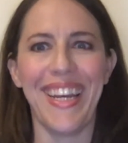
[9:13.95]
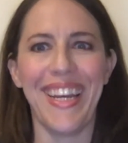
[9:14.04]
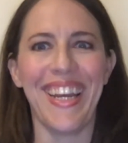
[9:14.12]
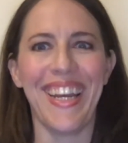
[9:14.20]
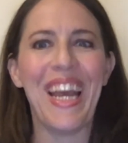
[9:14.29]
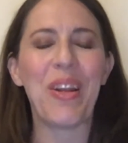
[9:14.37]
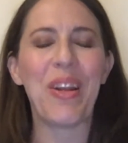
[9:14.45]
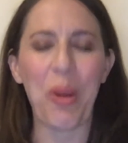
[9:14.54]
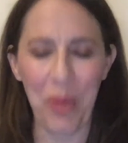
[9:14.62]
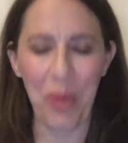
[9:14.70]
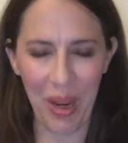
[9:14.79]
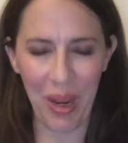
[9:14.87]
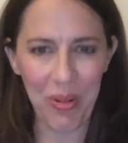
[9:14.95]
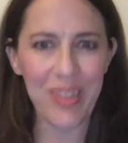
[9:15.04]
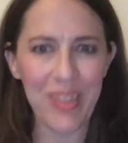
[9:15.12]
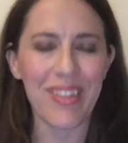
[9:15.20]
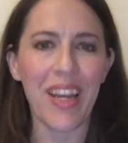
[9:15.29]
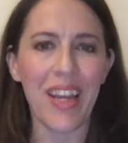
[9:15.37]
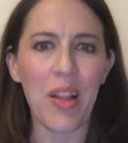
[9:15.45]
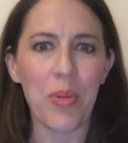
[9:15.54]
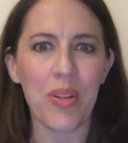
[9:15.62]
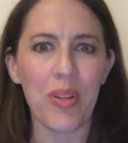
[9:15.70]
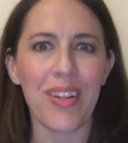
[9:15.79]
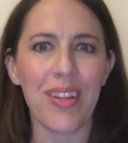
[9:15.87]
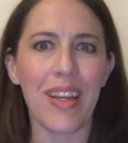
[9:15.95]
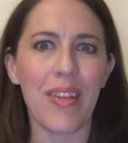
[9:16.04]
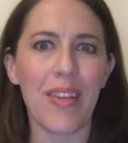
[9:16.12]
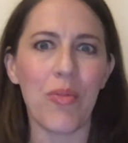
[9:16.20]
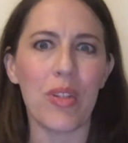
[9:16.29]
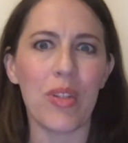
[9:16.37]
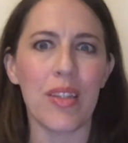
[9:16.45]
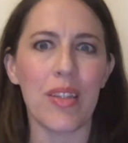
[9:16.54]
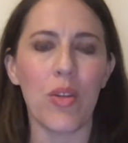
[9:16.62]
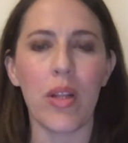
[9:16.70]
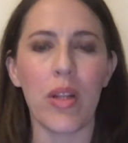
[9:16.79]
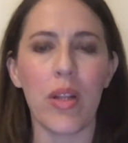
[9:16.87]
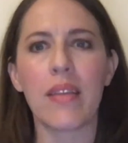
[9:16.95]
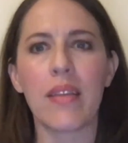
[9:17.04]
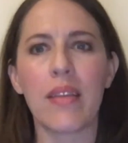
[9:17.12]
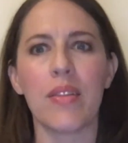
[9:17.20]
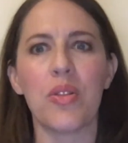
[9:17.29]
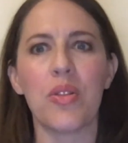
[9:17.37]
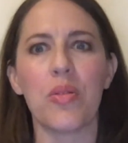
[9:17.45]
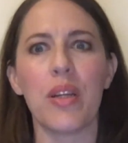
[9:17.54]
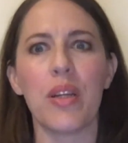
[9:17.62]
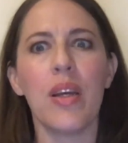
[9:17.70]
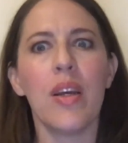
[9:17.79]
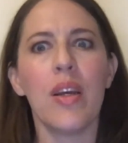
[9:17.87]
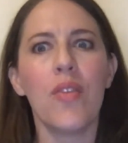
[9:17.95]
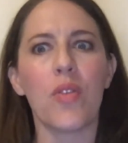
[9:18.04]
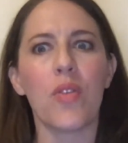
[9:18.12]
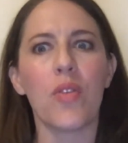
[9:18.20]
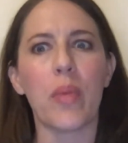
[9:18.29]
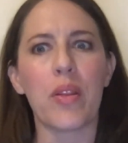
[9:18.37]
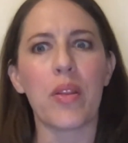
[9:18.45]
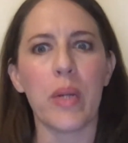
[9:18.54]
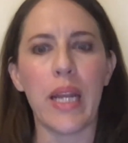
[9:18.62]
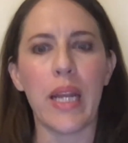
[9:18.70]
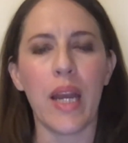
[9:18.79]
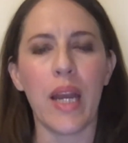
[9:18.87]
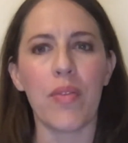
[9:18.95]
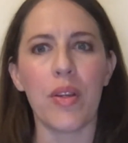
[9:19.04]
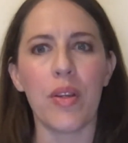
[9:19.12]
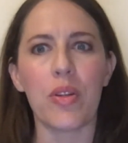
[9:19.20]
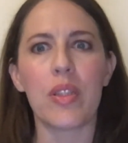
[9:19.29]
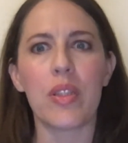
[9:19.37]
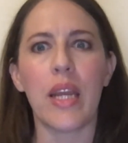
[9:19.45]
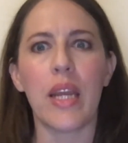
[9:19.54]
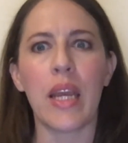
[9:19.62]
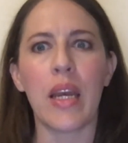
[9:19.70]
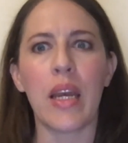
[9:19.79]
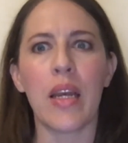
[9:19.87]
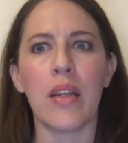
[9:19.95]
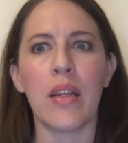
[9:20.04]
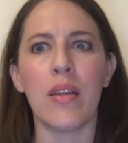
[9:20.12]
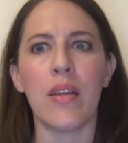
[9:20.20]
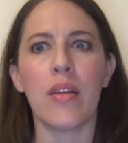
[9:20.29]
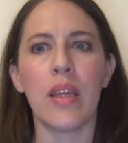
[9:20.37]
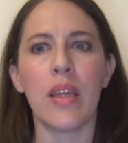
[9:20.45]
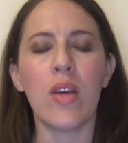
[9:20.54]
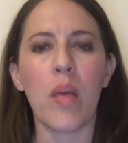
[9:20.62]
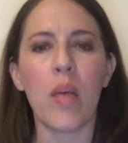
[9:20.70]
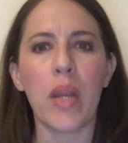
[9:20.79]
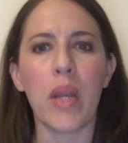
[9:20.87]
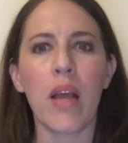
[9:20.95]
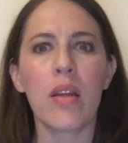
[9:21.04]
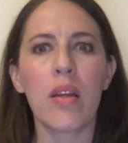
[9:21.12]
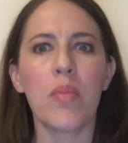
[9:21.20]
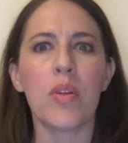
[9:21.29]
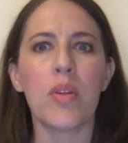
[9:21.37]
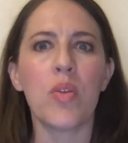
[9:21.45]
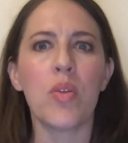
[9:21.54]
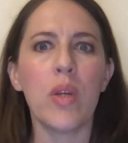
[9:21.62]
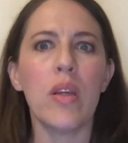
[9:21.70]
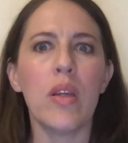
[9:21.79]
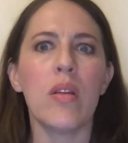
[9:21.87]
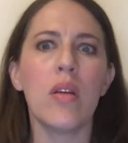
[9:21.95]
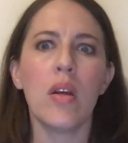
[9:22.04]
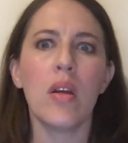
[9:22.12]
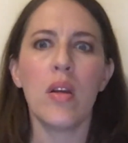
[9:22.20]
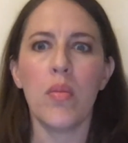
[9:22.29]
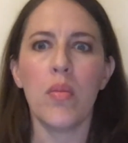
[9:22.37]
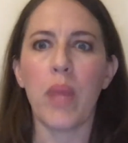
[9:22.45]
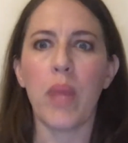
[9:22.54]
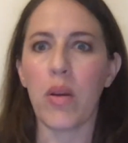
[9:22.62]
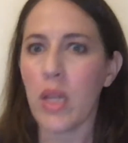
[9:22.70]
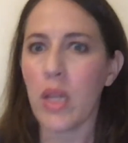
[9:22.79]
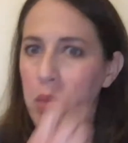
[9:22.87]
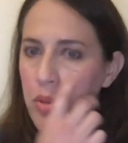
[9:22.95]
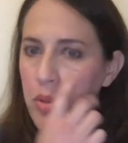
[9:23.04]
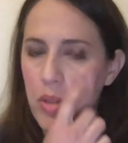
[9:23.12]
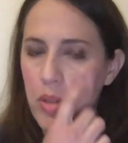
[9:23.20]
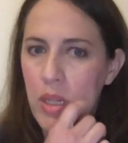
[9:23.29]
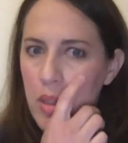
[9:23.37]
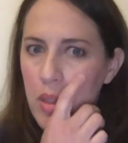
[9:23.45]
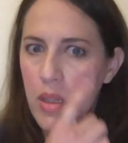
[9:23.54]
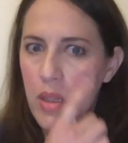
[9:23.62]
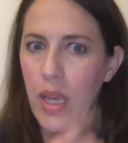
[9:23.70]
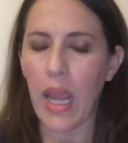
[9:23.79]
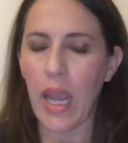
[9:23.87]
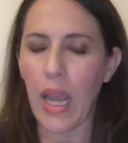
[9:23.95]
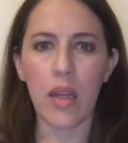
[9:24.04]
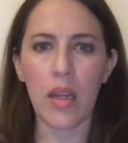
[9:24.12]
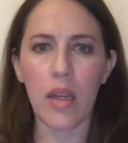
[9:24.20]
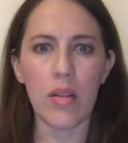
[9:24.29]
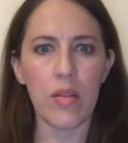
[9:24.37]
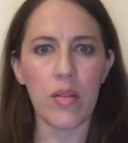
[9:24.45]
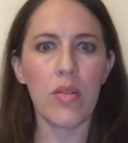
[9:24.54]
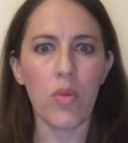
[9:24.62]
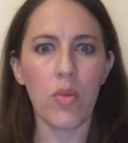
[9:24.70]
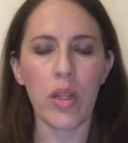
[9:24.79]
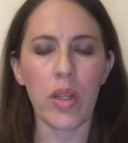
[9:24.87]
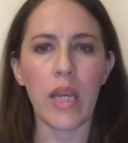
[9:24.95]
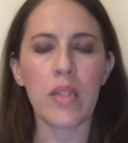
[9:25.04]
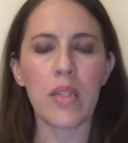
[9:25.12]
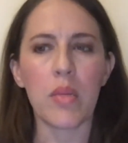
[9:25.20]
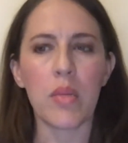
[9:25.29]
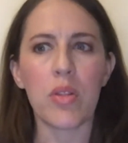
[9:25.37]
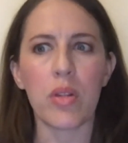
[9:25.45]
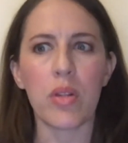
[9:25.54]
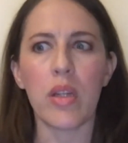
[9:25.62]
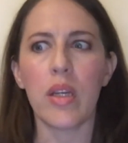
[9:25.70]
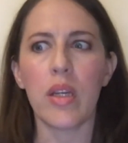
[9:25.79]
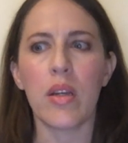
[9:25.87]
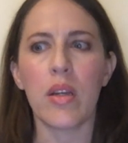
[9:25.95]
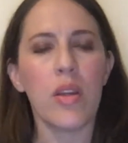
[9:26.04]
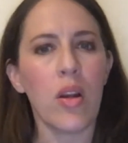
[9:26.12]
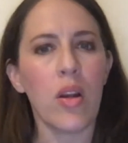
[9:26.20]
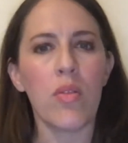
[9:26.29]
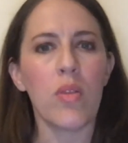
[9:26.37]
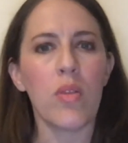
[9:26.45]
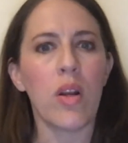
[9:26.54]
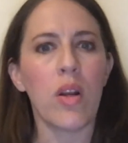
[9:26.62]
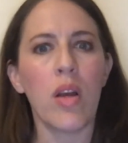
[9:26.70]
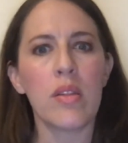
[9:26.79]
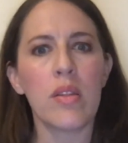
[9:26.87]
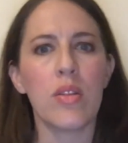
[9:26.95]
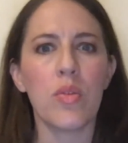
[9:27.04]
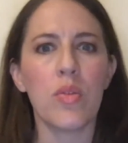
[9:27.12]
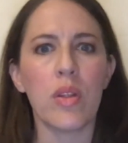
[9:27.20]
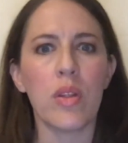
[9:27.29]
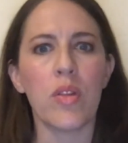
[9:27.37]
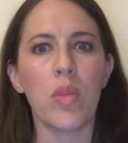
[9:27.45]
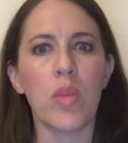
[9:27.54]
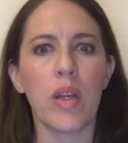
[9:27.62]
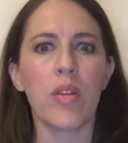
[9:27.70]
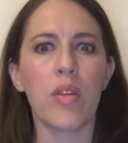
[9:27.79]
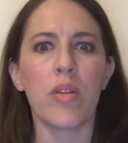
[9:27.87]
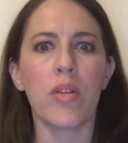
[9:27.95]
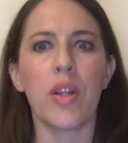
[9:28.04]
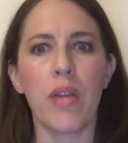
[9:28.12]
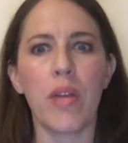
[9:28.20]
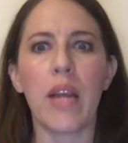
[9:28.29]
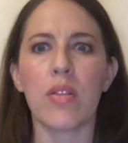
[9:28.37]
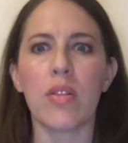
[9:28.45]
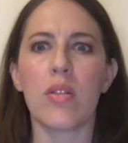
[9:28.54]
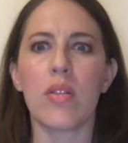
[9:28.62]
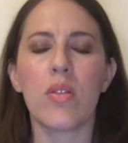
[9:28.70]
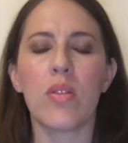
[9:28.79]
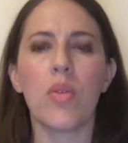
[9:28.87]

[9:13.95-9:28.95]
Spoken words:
No, I went to Halliburton and was in the oil and gas industry for about 3.5 years. And the commonality between biochemistry and oil and gas chemistry, it all has to do with intermolecular interactions. So